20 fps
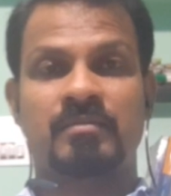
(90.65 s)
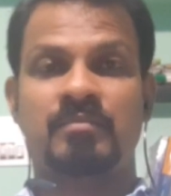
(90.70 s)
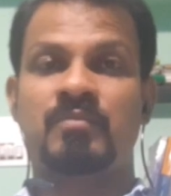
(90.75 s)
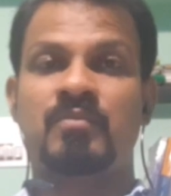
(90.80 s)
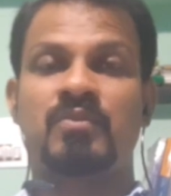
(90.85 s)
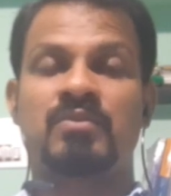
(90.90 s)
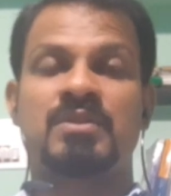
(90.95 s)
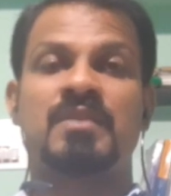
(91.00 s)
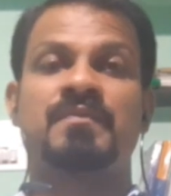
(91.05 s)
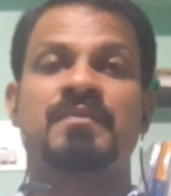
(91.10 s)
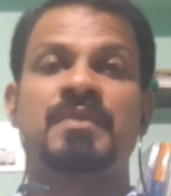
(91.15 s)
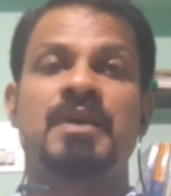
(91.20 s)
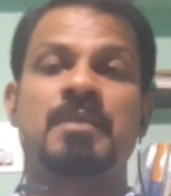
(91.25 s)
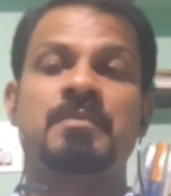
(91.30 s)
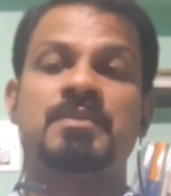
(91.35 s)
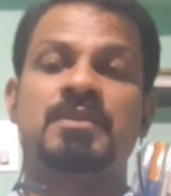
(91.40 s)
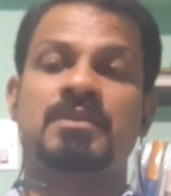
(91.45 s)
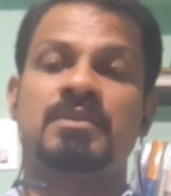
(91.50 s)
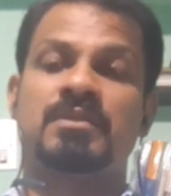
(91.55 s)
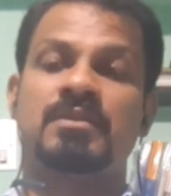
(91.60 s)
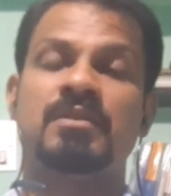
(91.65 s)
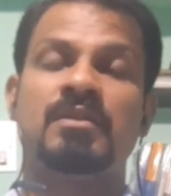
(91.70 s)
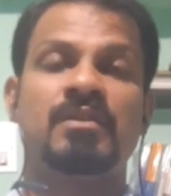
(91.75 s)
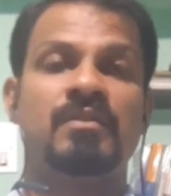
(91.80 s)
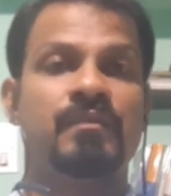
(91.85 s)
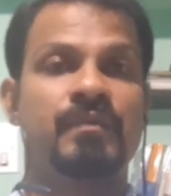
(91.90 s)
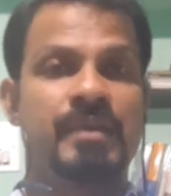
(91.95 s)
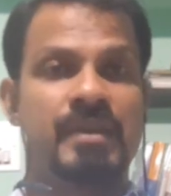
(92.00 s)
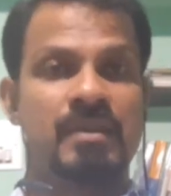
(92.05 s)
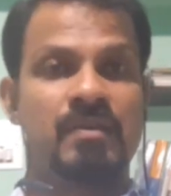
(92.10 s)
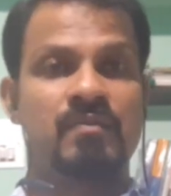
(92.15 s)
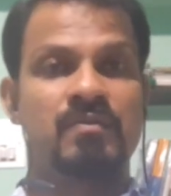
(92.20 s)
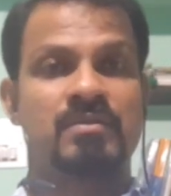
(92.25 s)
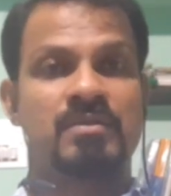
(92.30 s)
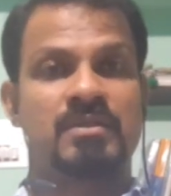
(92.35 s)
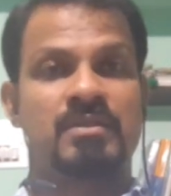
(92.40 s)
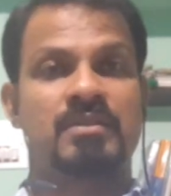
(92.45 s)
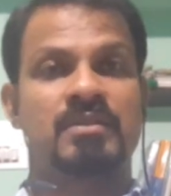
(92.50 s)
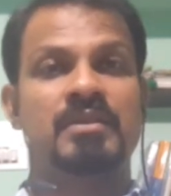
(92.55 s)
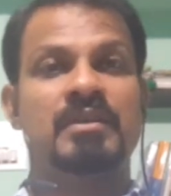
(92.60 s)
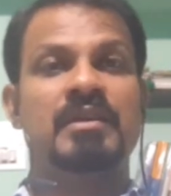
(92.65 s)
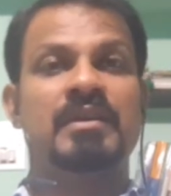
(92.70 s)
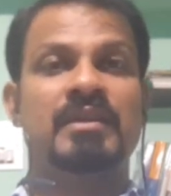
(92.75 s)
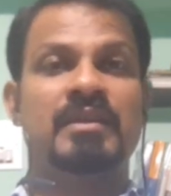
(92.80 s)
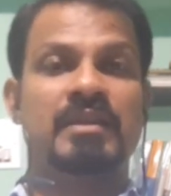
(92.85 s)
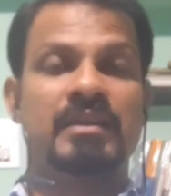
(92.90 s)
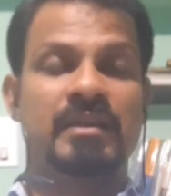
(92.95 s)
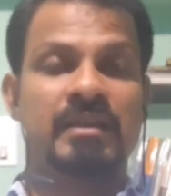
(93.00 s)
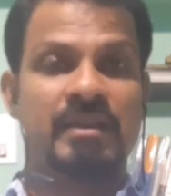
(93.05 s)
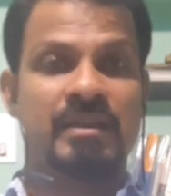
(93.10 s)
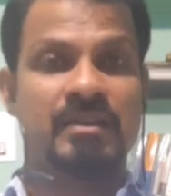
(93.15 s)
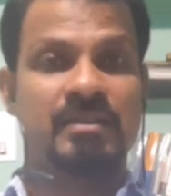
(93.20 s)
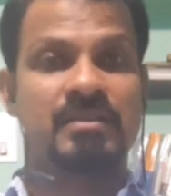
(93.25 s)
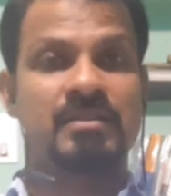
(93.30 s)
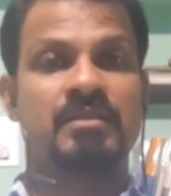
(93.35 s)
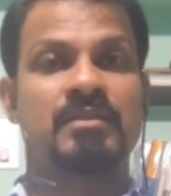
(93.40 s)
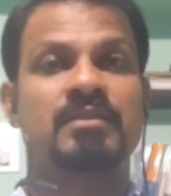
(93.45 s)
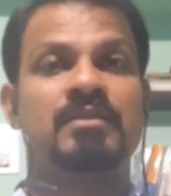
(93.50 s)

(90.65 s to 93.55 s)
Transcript: Most of times we use English